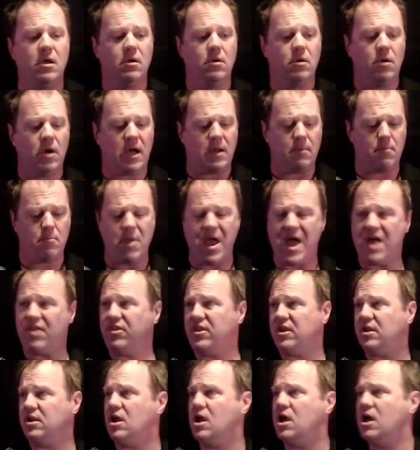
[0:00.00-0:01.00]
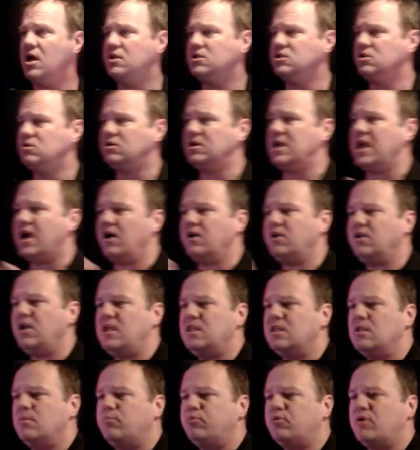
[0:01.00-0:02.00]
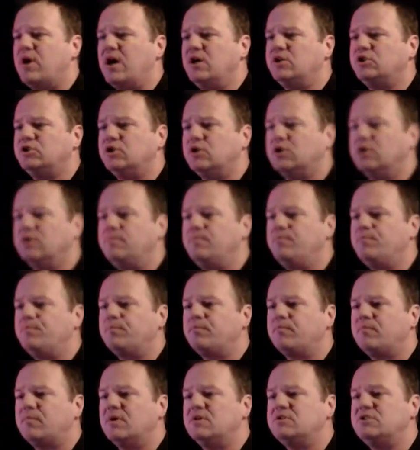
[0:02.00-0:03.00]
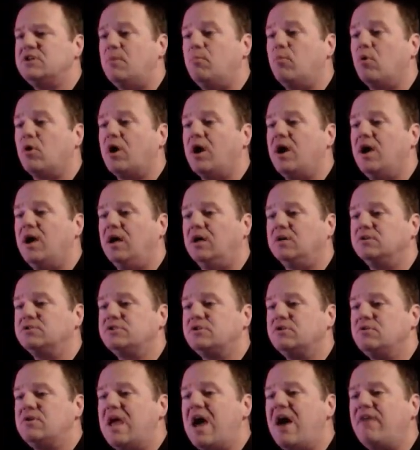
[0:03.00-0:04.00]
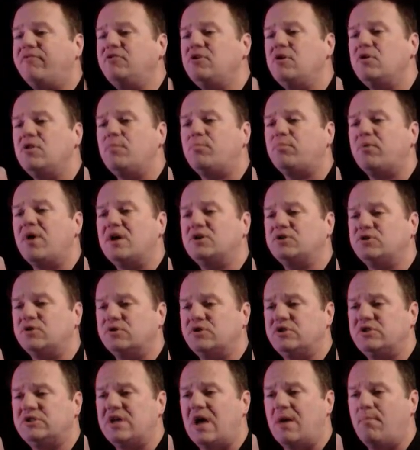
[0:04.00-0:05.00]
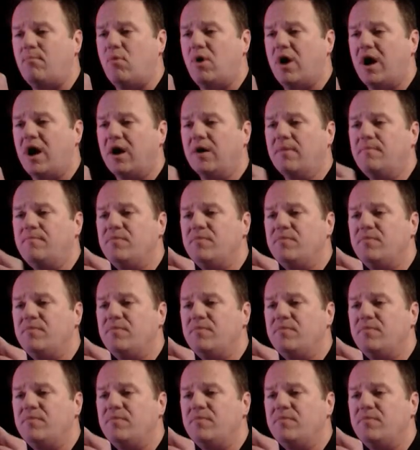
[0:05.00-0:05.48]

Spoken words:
method to calculate the pressure somewhere else. So you have to know the pressure somewhere.